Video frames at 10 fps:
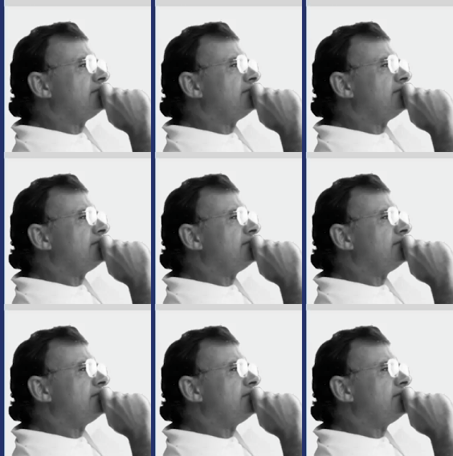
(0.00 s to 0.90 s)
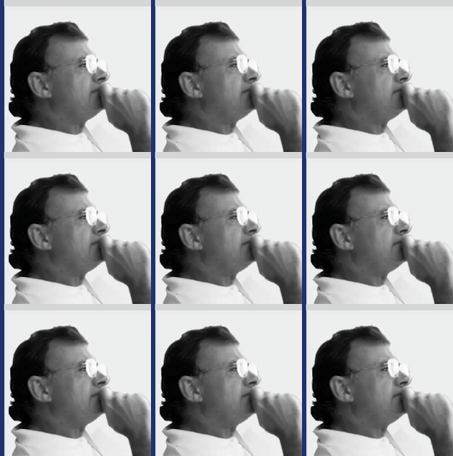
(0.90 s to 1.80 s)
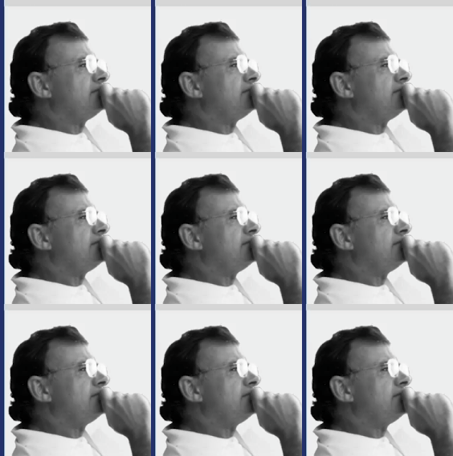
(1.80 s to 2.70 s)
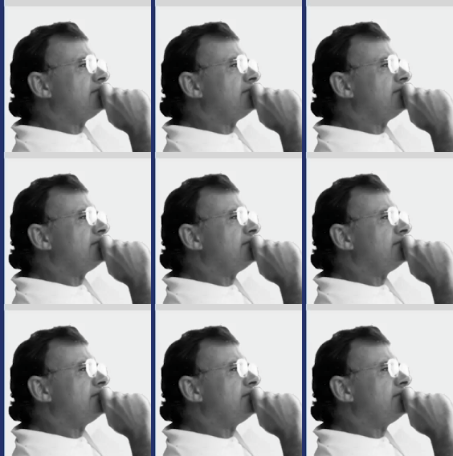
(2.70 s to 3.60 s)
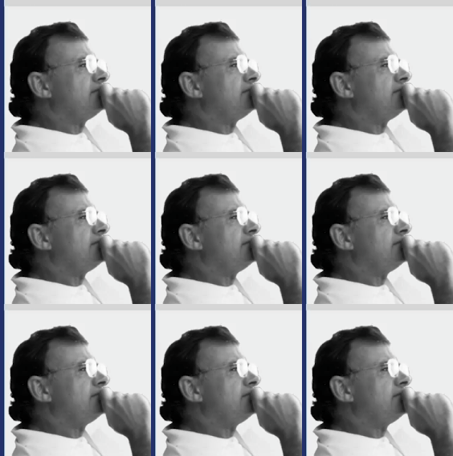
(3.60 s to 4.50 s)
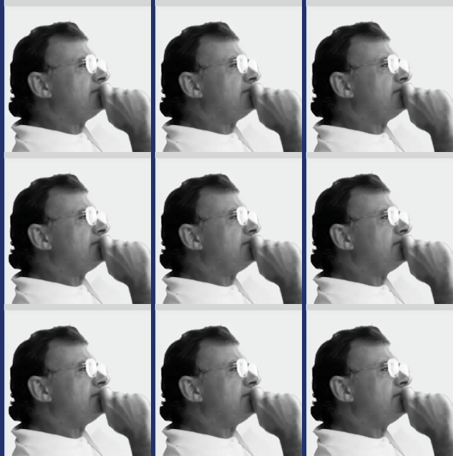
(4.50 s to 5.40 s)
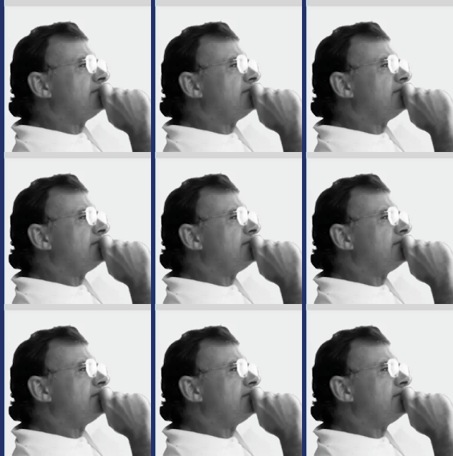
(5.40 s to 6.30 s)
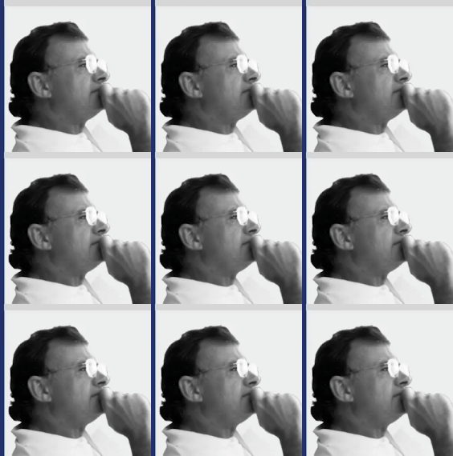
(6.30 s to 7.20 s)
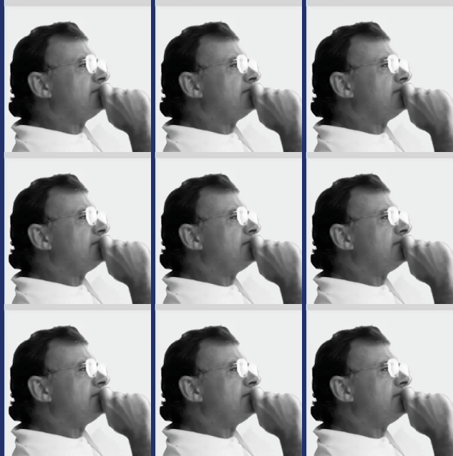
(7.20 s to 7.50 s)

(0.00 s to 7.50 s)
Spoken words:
This is a still picture; no speech is visible.